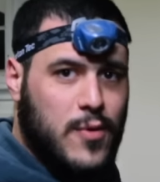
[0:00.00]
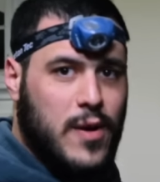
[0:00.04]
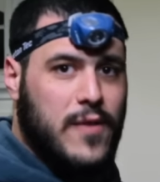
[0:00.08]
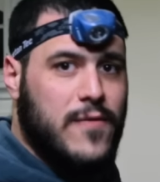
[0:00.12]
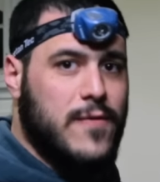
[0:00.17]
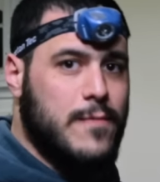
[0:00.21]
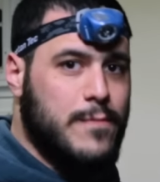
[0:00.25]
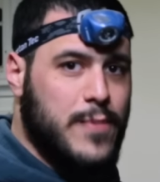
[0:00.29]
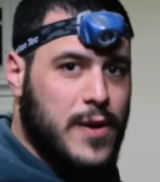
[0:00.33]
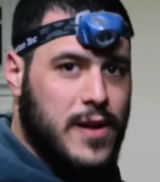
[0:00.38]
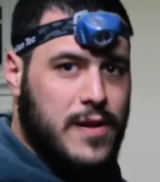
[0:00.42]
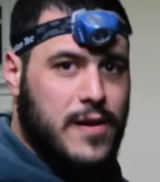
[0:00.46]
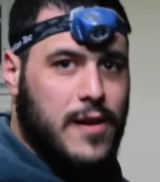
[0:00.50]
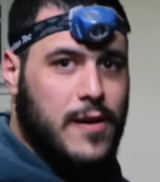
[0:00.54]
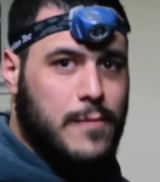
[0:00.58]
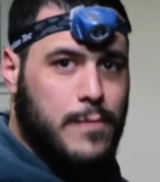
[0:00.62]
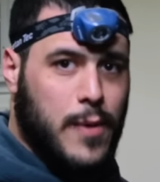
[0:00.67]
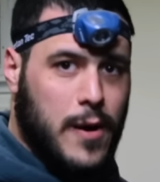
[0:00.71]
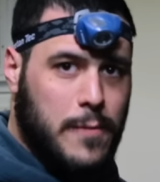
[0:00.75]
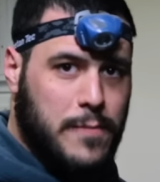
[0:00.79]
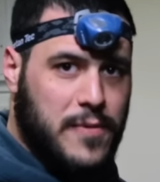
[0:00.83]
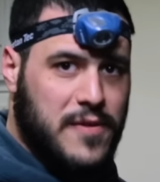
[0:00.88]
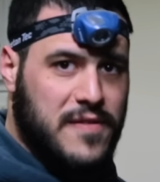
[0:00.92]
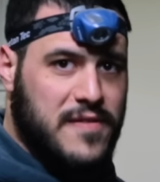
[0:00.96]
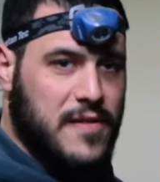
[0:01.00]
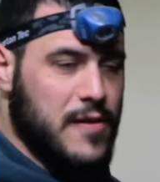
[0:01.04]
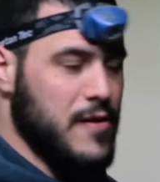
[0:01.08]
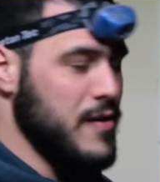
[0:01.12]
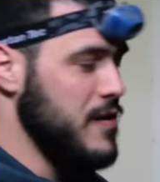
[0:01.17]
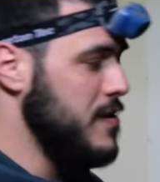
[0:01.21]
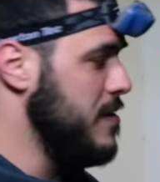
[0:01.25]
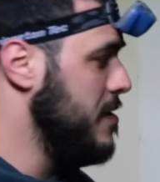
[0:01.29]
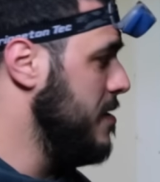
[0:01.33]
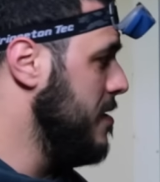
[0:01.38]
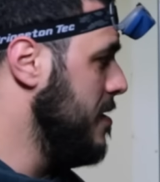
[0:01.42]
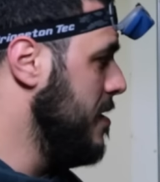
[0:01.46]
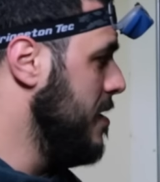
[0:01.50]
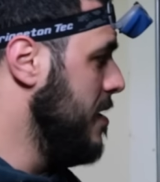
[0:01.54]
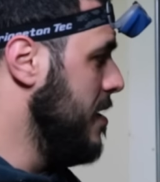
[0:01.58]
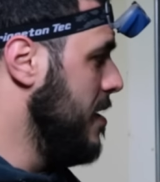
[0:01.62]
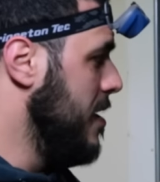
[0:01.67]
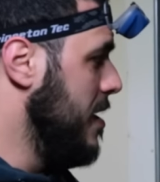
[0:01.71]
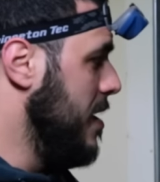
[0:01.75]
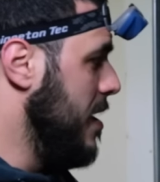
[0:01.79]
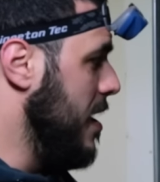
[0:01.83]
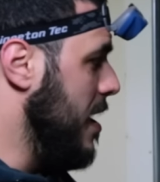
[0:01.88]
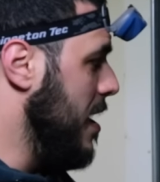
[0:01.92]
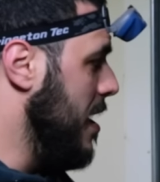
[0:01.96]
away from putting our bumpers on.
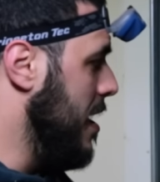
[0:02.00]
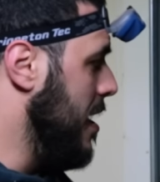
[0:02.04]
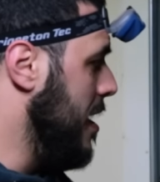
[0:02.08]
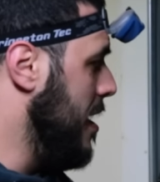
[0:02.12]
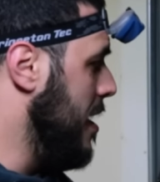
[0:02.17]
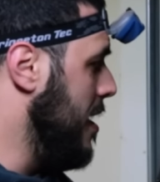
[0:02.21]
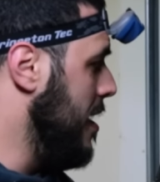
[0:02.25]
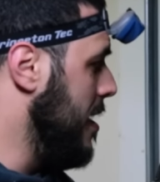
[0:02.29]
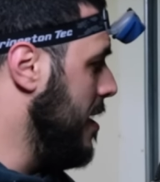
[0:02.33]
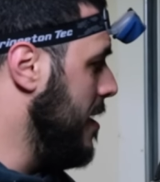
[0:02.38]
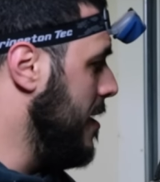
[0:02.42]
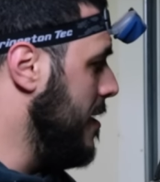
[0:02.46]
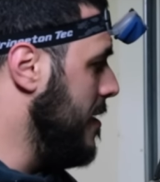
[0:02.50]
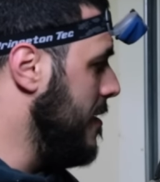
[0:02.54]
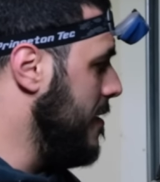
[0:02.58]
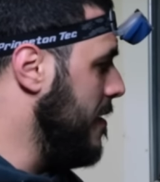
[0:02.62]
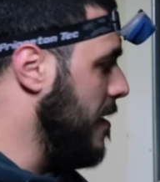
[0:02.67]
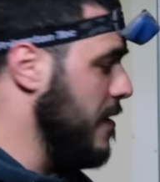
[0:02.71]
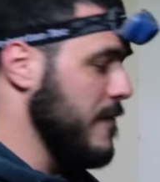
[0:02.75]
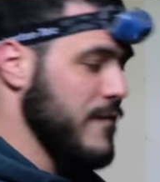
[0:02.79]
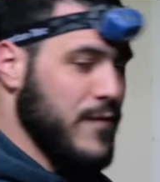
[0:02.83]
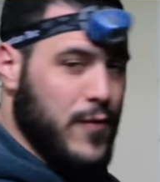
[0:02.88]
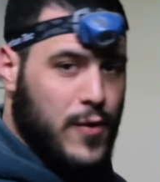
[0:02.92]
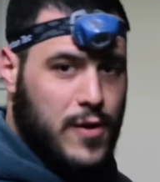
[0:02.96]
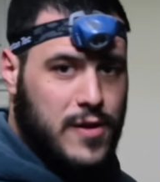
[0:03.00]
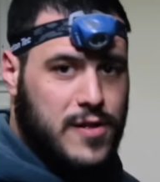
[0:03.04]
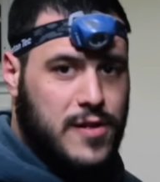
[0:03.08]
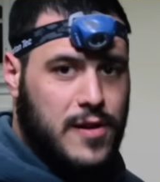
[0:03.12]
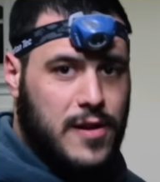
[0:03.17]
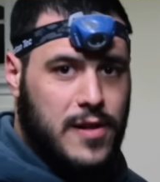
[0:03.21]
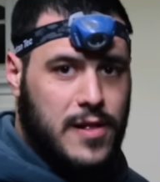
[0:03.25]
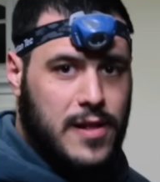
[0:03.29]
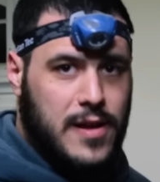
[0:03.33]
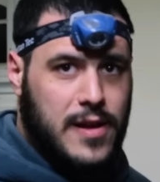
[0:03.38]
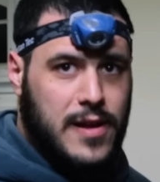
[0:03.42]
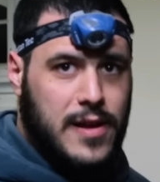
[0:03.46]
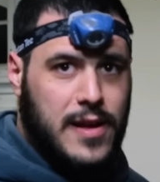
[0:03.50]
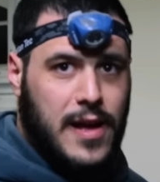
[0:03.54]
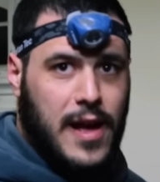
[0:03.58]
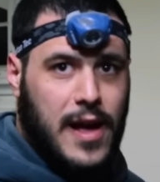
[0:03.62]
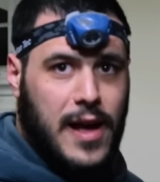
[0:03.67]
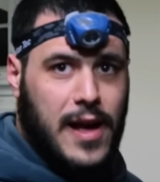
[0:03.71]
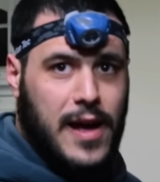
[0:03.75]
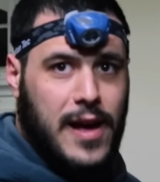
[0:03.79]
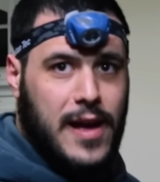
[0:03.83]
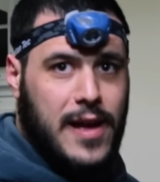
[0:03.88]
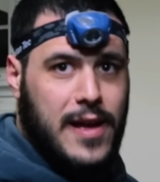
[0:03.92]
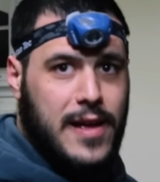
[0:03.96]
Unfortunately,
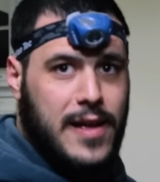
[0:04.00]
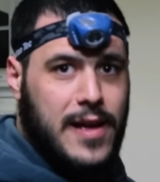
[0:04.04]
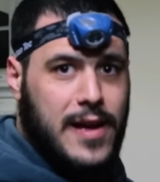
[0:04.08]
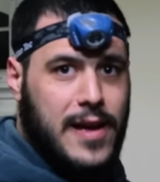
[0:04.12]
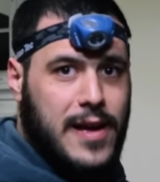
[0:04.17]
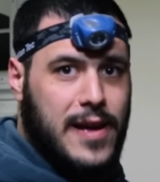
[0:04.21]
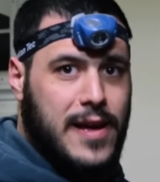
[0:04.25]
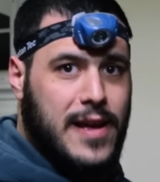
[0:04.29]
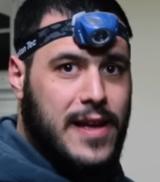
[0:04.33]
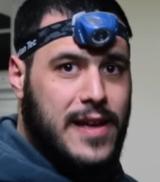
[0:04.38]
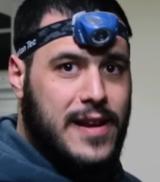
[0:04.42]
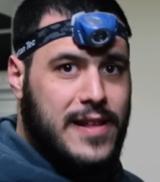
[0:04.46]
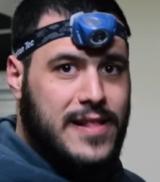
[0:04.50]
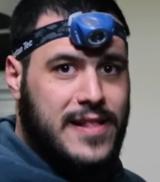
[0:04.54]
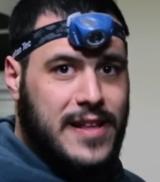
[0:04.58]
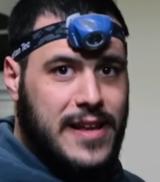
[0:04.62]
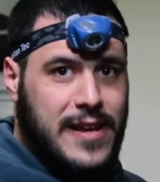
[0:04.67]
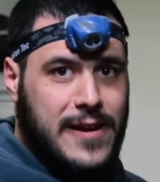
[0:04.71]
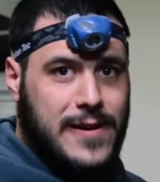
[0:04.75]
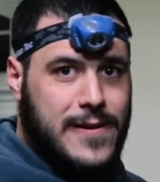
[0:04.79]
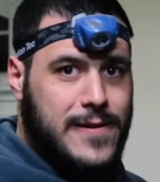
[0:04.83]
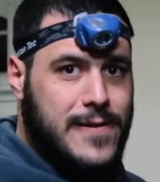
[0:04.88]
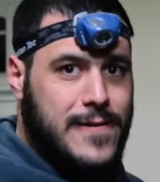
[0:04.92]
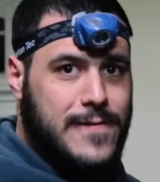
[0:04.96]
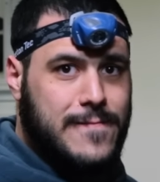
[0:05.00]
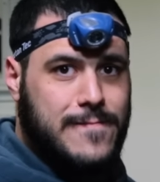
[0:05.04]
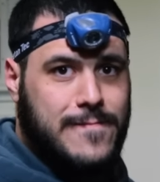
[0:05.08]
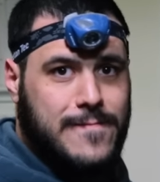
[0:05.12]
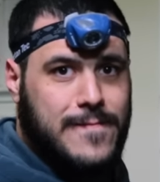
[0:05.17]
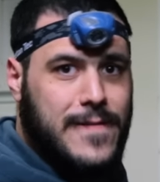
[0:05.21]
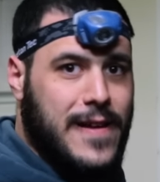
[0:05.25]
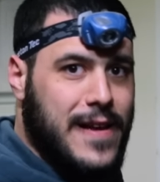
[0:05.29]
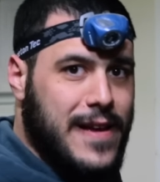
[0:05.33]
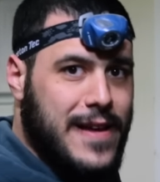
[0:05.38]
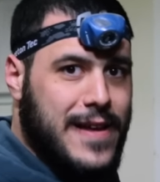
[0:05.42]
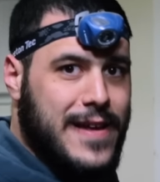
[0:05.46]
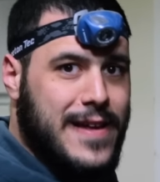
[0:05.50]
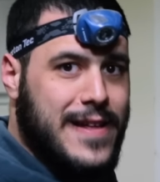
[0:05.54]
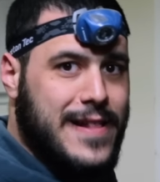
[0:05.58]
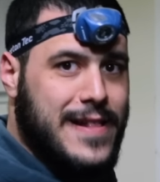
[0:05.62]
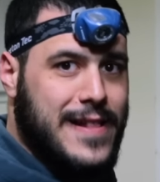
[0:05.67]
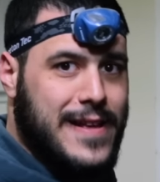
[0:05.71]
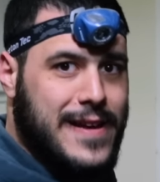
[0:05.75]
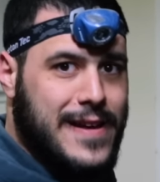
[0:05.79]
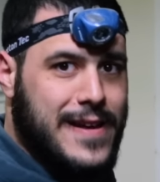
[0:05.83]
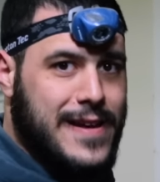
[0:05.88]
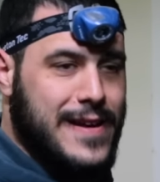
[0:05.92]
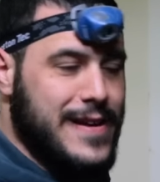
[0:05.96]
I hit a deer, and